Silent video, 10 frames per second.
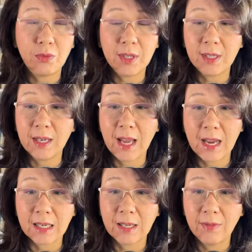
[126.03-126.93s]
recent
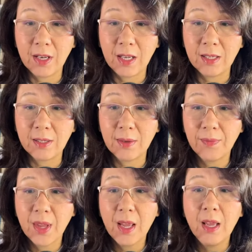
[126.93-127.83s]
activities.
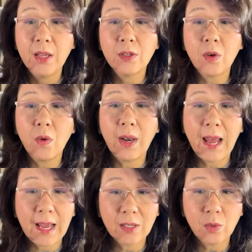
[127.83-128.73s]
So
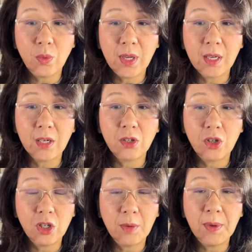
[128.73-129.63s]
last week,
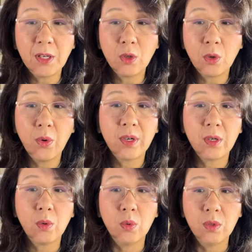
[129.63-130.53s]
Xi Jinping toured
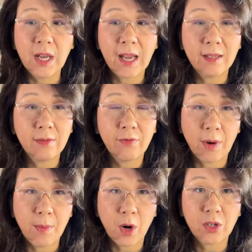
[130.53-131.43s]
Hunan
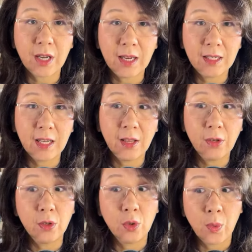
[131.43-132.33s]
from March 18th
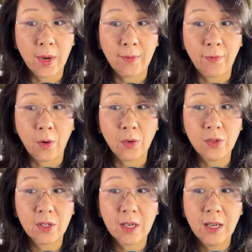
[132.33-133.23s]
to
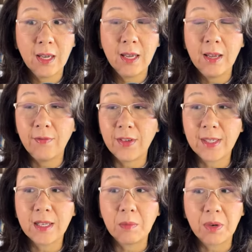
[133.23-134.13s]
21st,
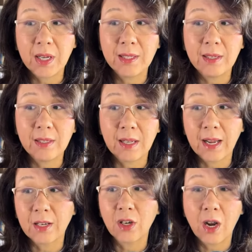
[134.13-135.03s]
visiting places
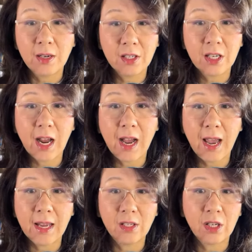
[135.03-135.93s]
like Changsha
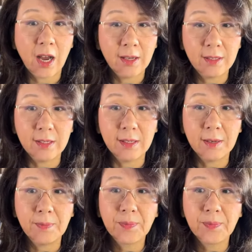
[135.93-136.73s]
and Changde.